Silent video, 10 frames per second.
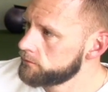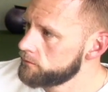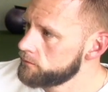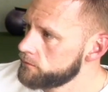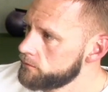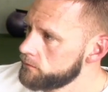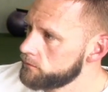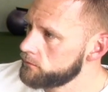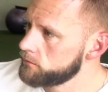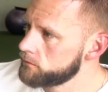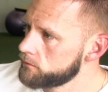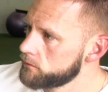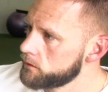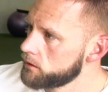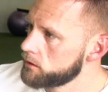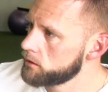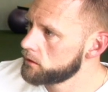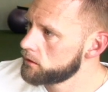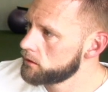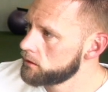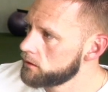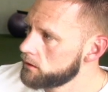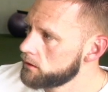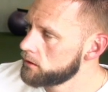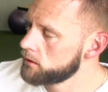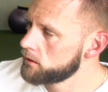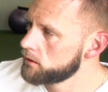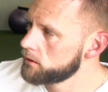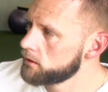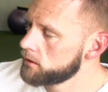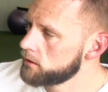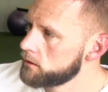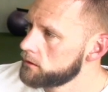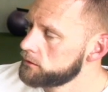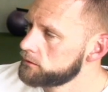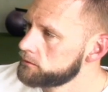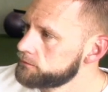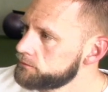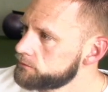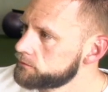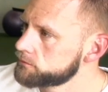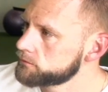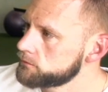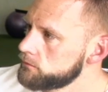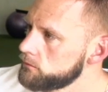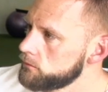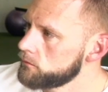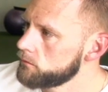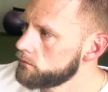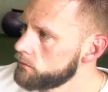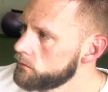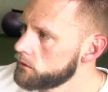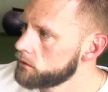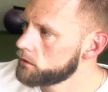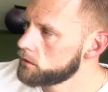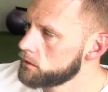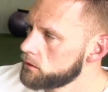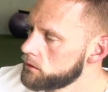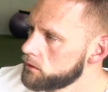[no speech]